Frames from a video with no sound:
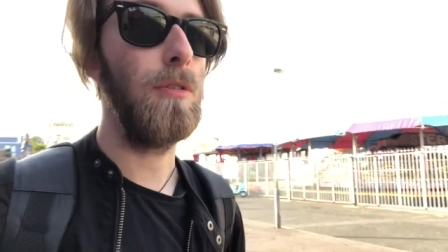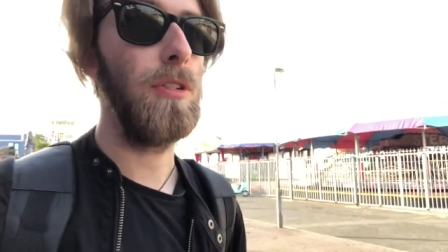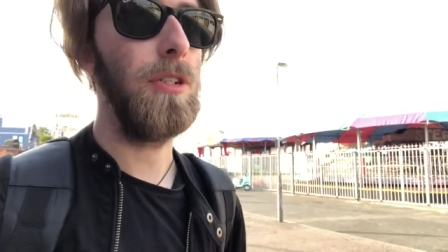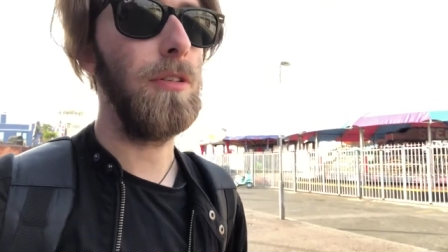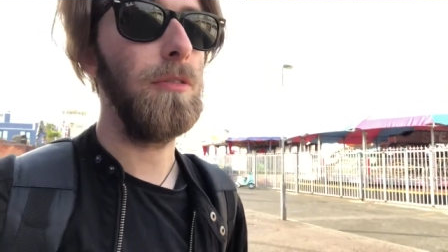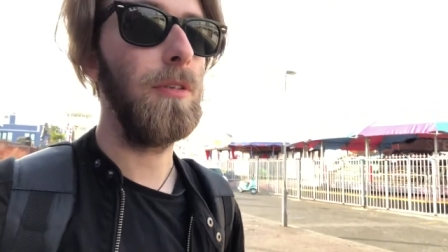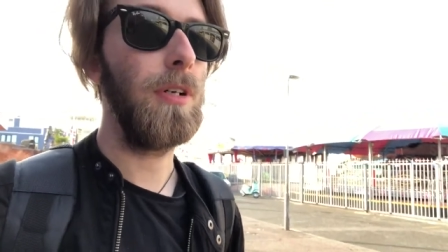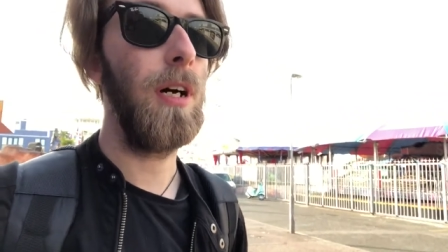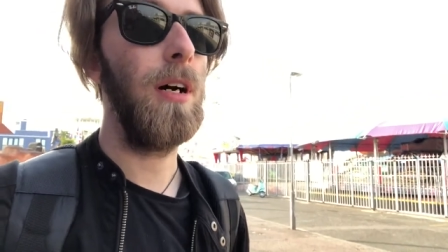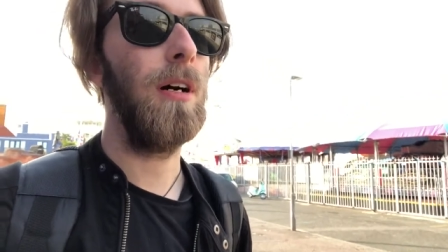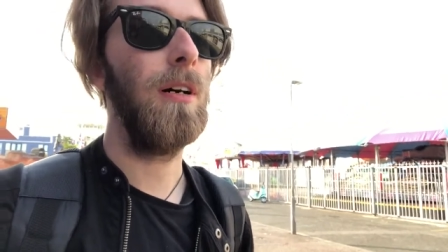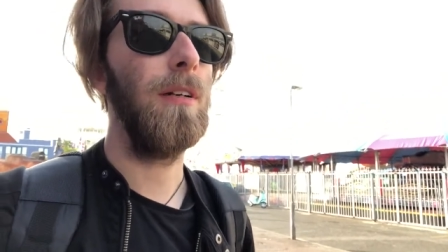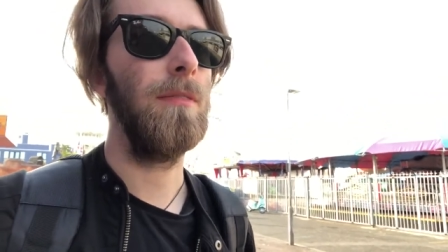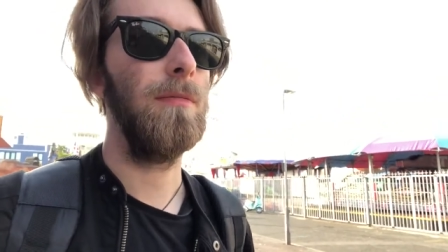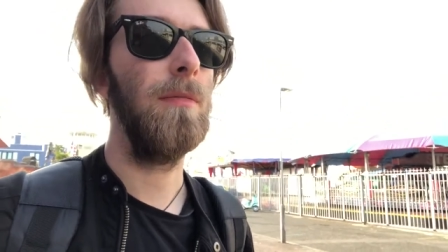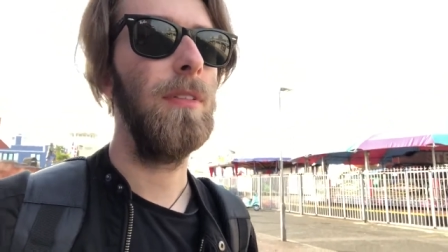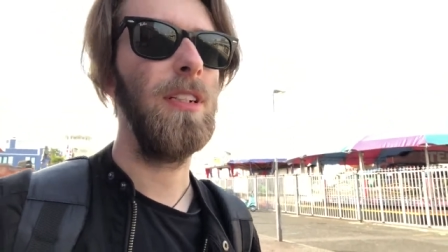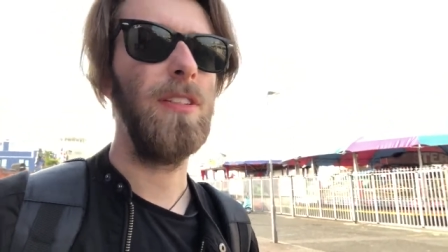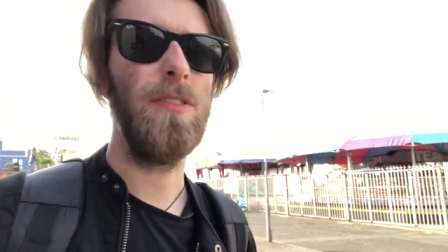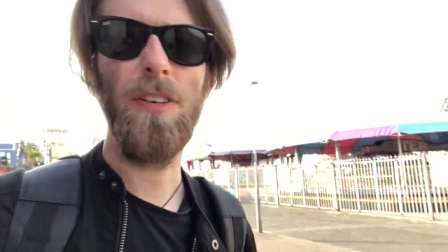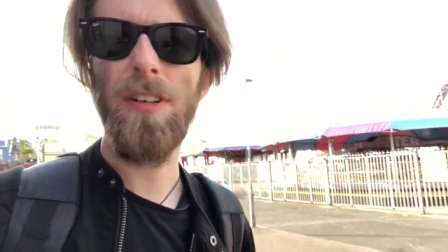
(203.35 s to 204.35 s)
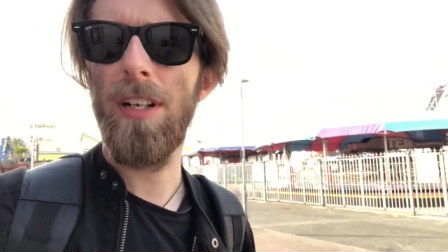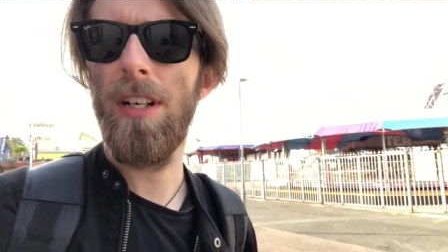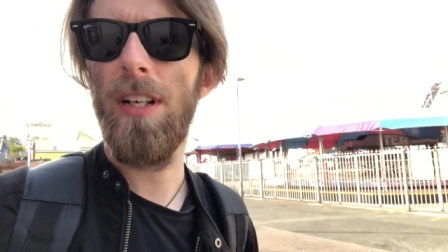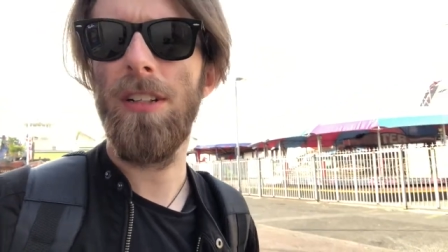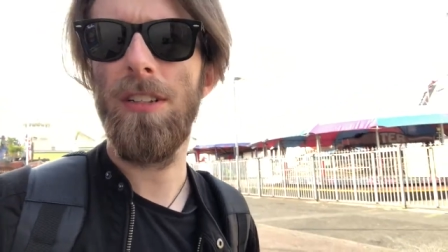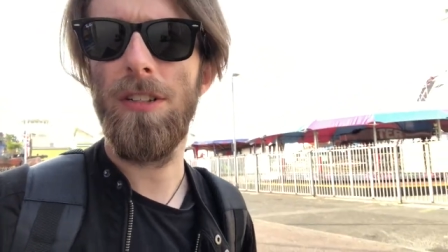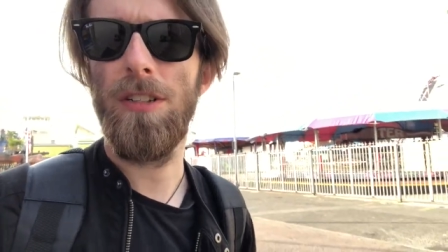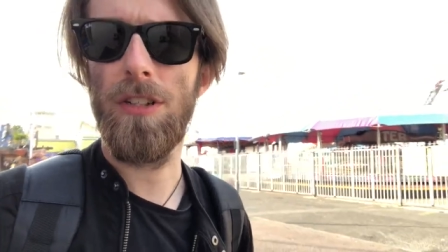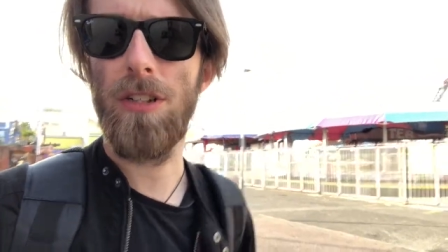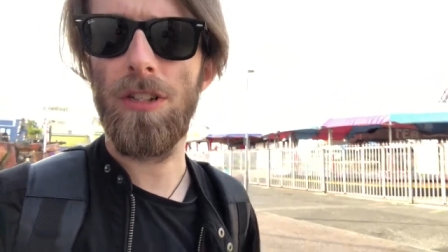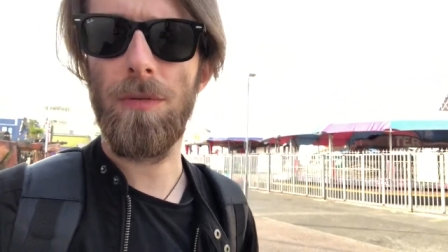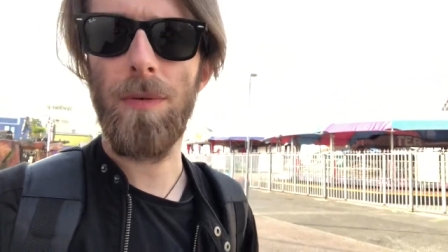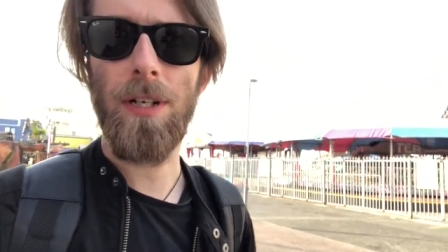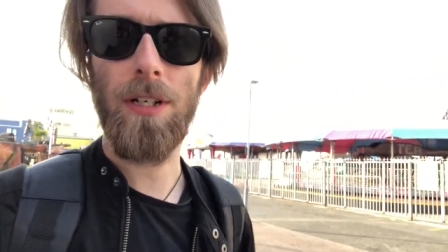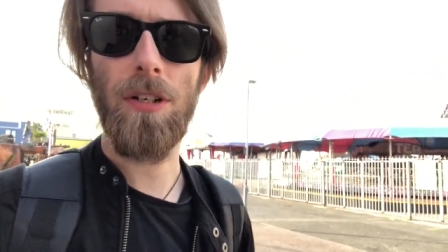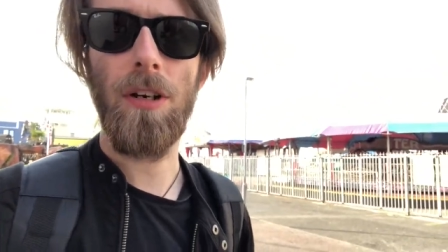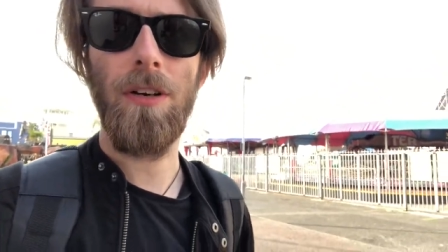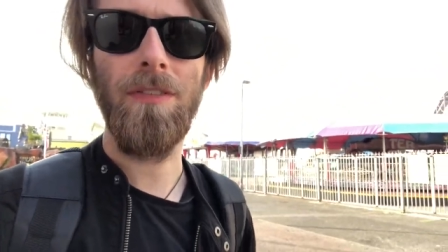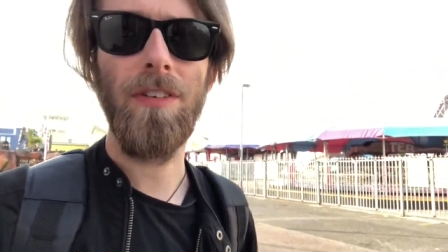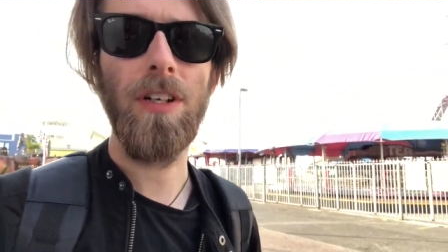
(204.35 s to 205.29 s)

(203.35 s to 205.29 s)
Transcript: so you can't, it's very hard to just switch off.